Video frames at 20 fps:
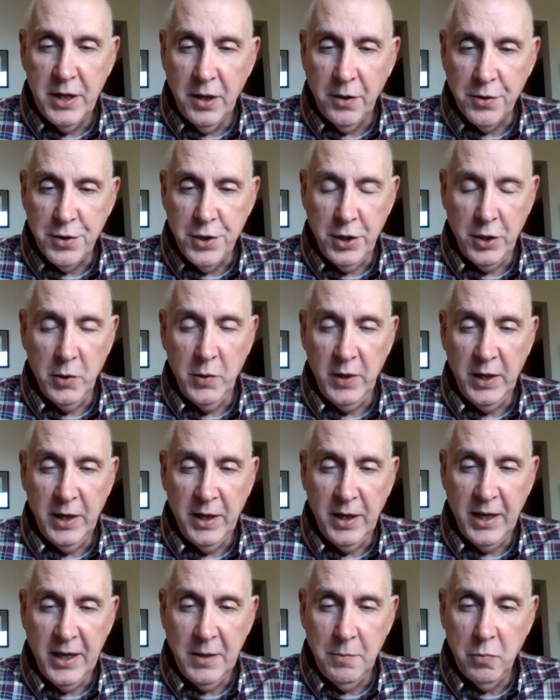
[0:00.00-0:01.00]
tells you
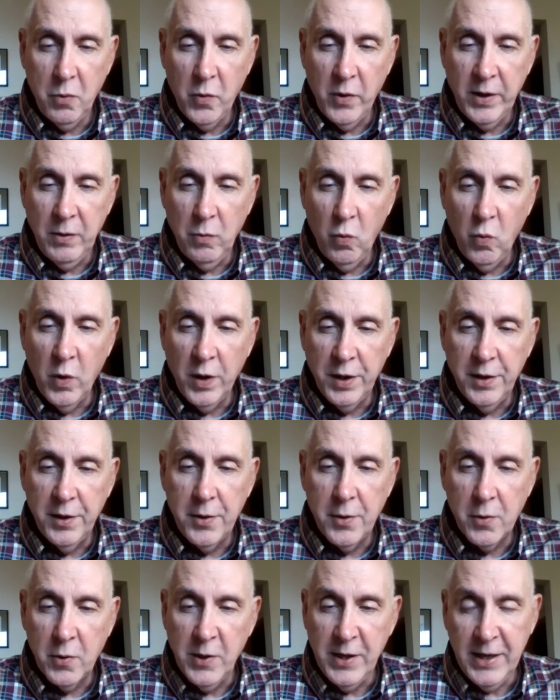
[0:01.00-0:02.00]
in
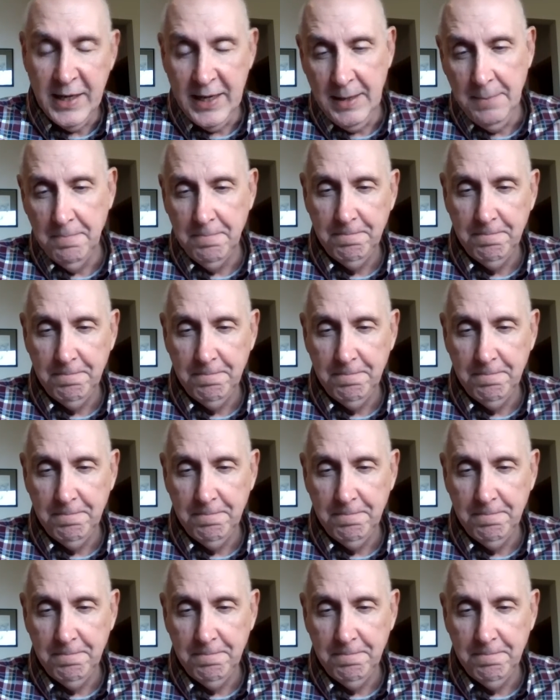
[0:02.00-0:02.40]
8.13.